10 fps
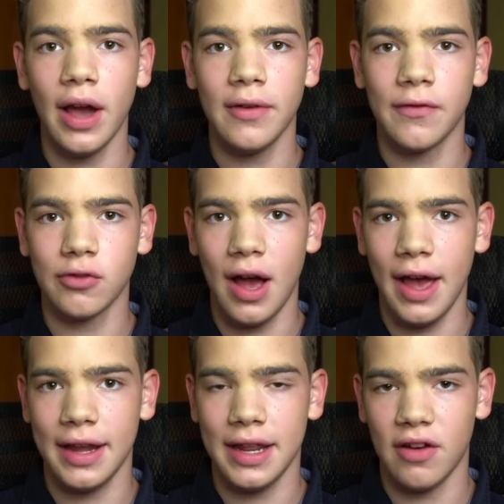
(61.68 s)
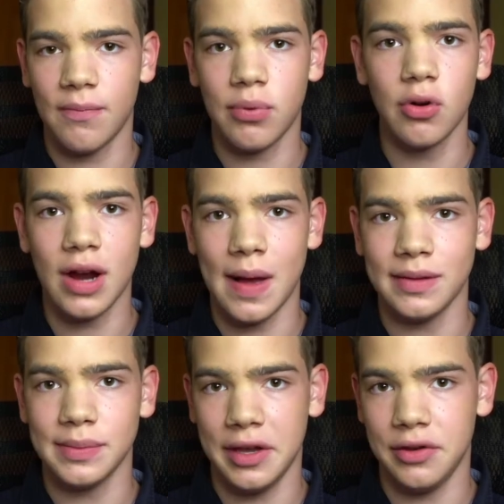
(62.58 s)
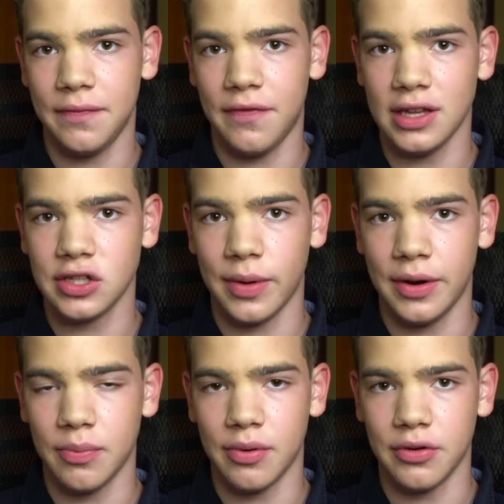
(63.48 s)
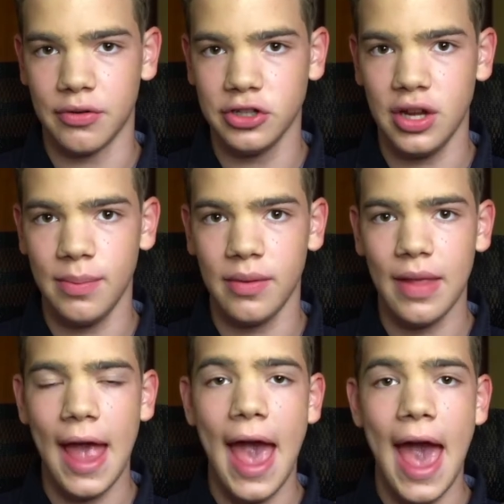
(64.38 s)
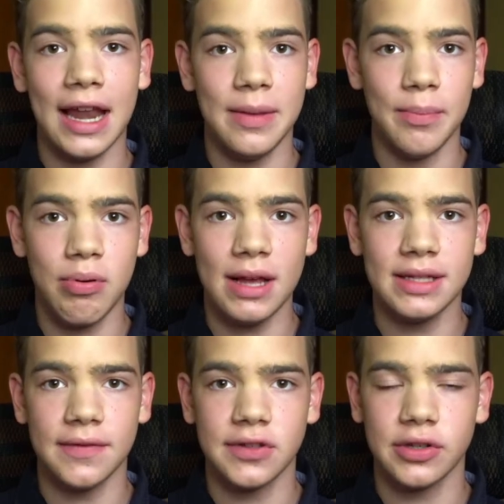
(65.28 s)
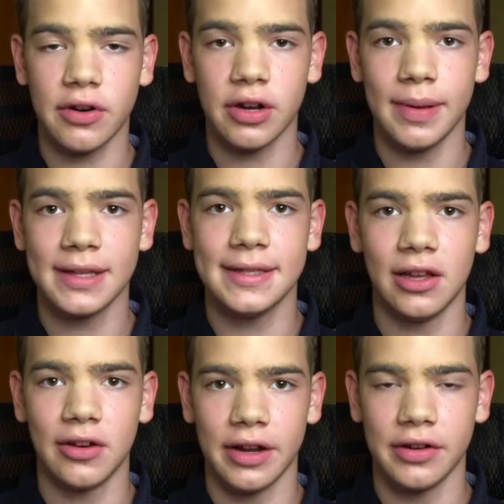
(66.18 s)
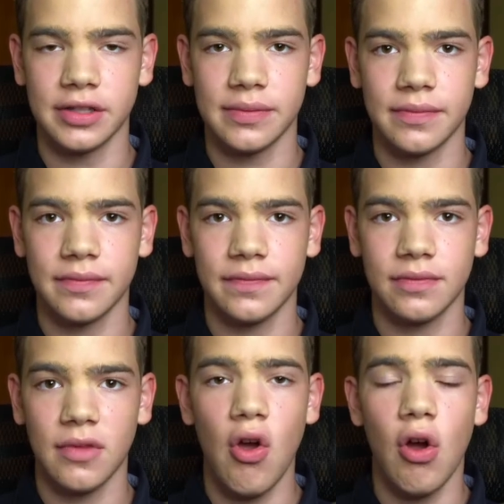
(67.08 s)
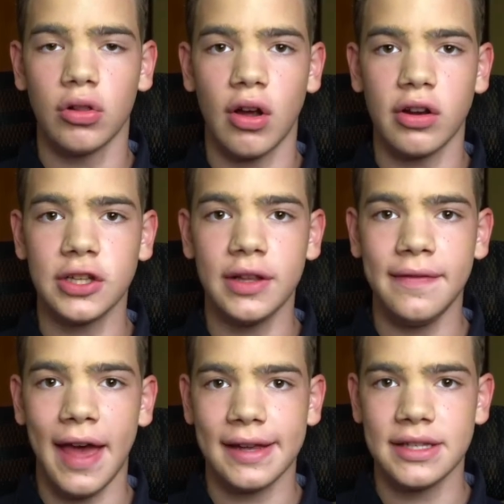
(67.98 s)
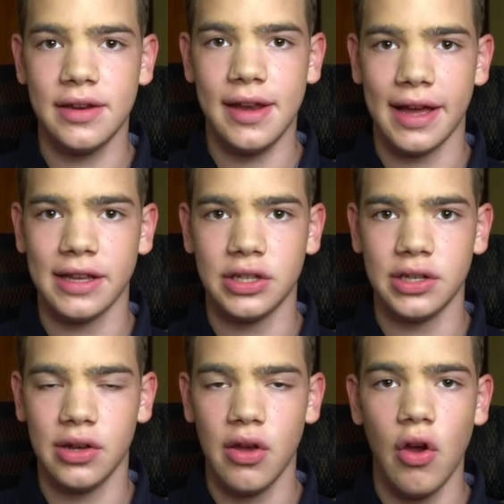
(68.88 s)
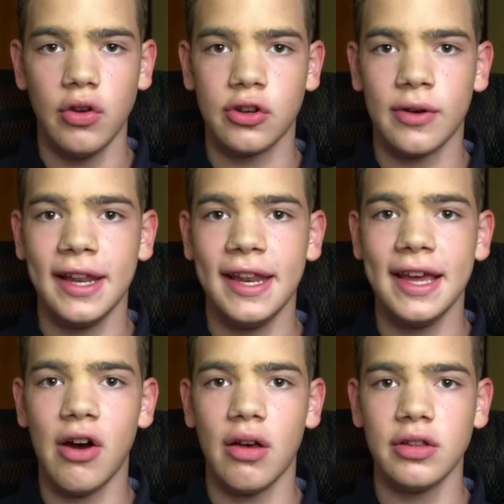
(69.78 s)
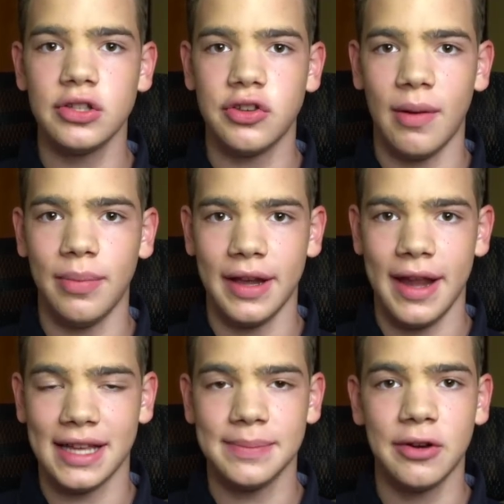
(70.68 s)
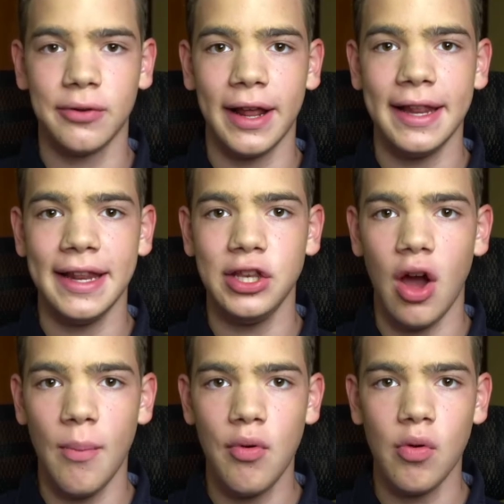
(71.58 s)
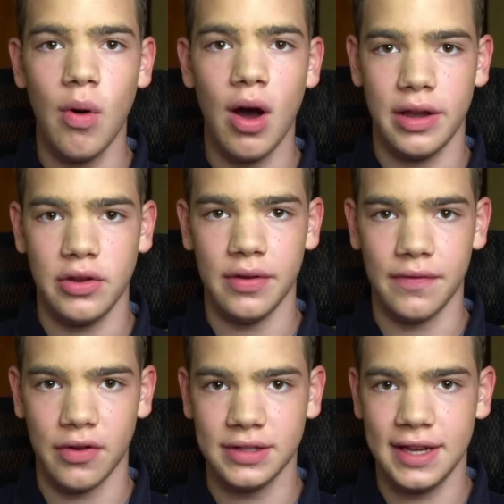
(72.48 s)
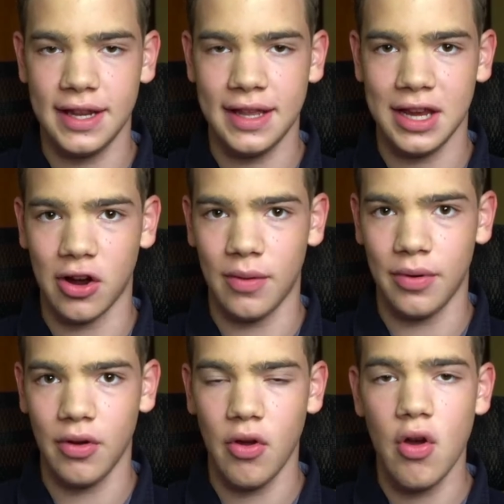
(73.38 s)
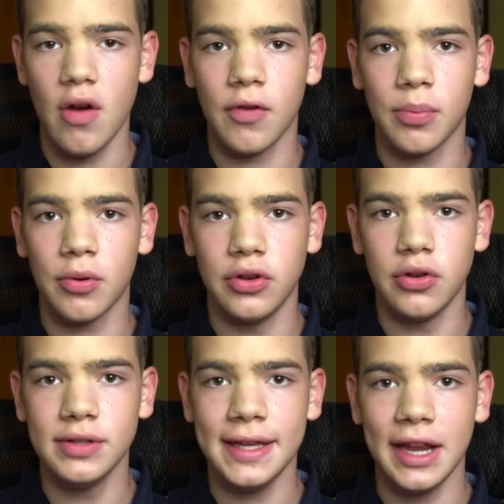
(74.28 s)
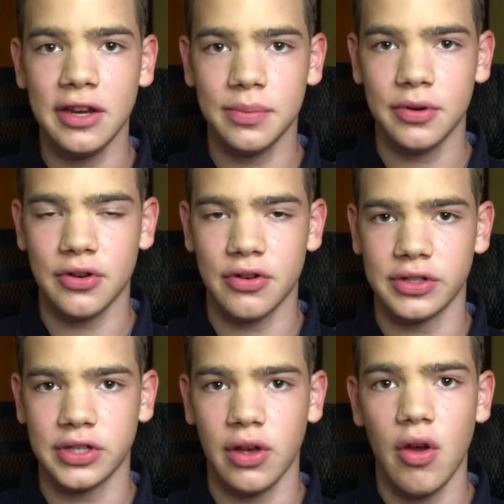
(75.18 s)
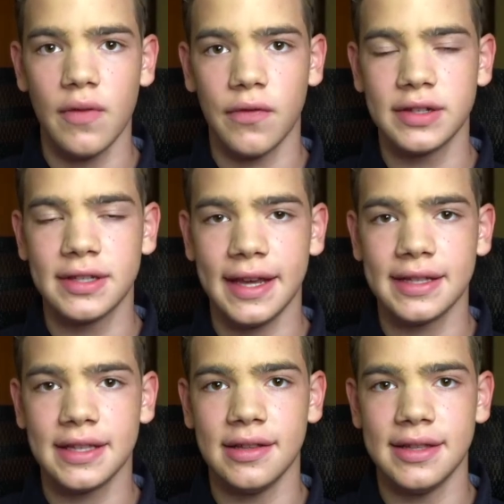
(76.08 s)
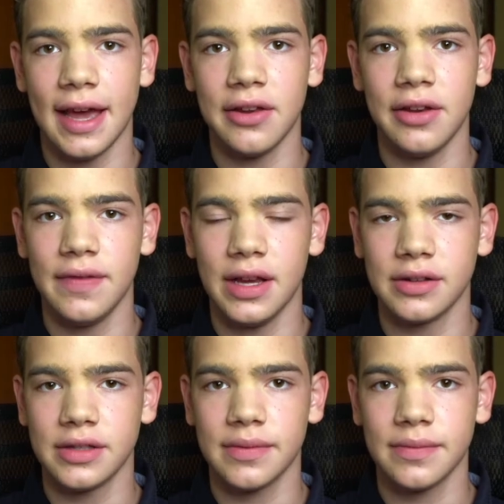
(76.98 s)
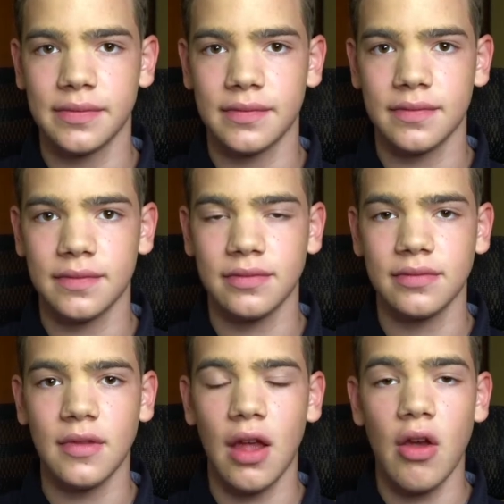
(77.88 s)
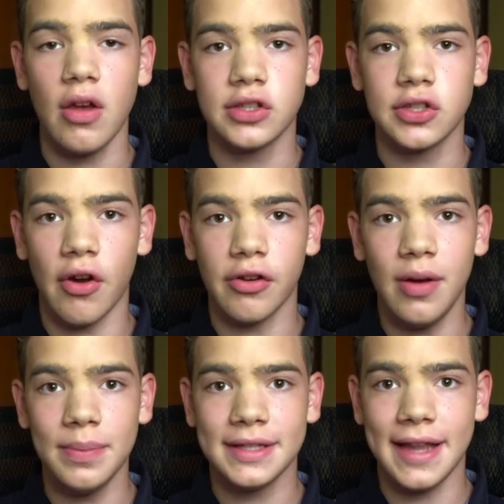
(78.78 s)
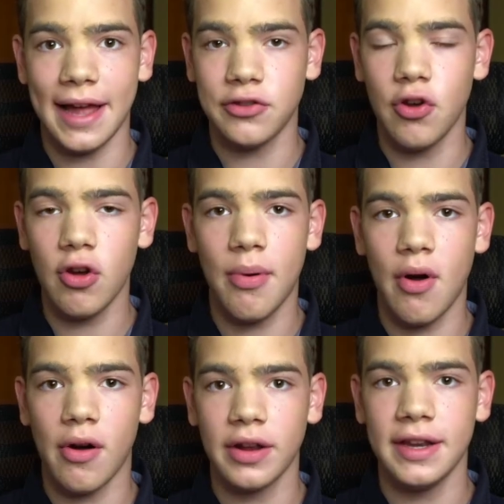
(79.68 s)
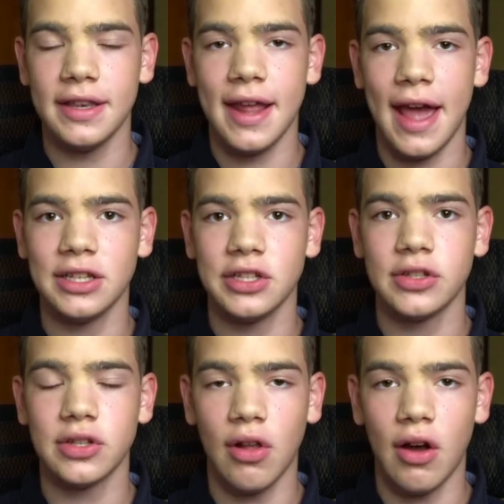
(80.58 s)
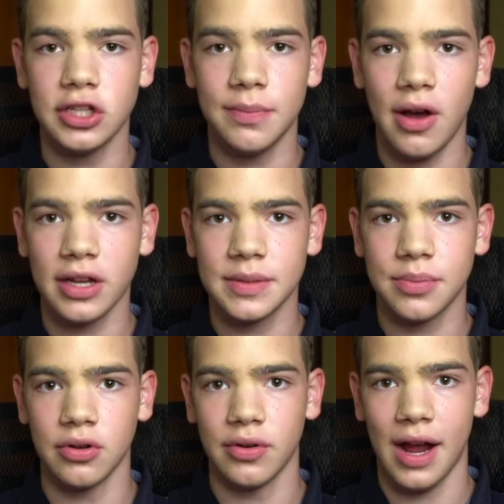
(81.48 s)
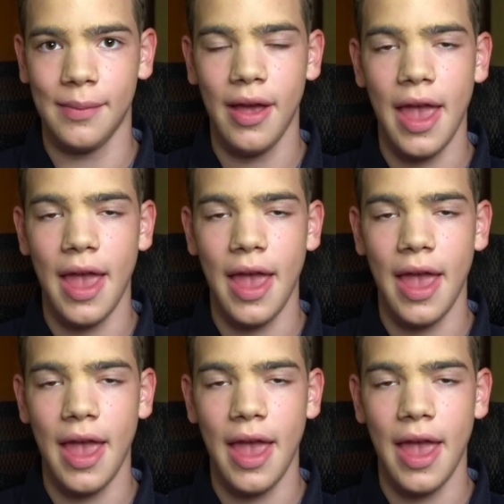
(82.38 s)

variety of programs meant to foster entrepreneurship and impressive startup accelerators. Largely thanks to Tangent, Trinity College Dublin has been rated the #1 university in Europe for producing entrepreneurs for 6 consecutive years. Startups that took part in Tangent's Launchbox program